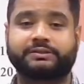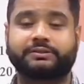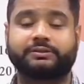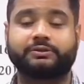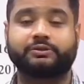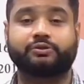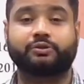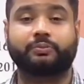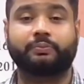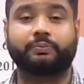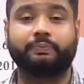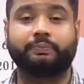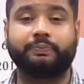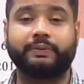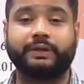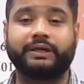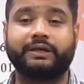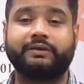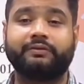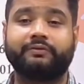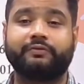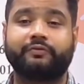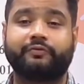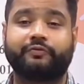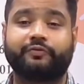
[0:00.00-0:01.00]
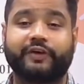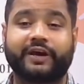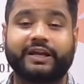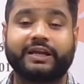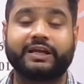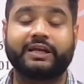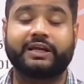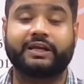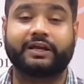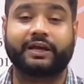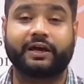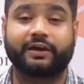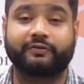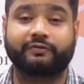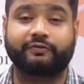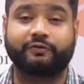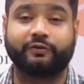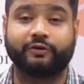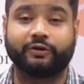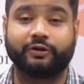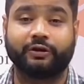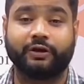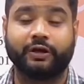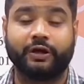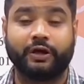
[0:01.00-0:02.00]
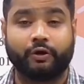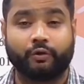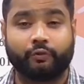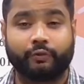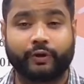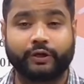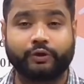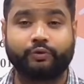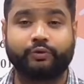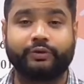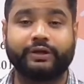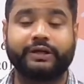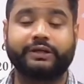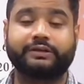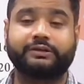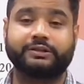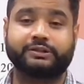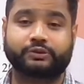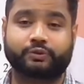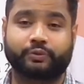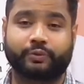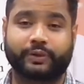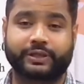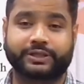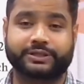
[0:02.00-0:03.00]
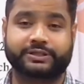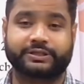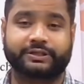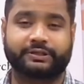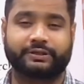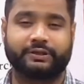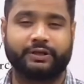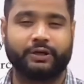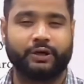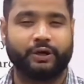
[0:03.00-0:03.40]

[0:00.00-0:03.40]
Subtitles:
So be very careful when you read this question.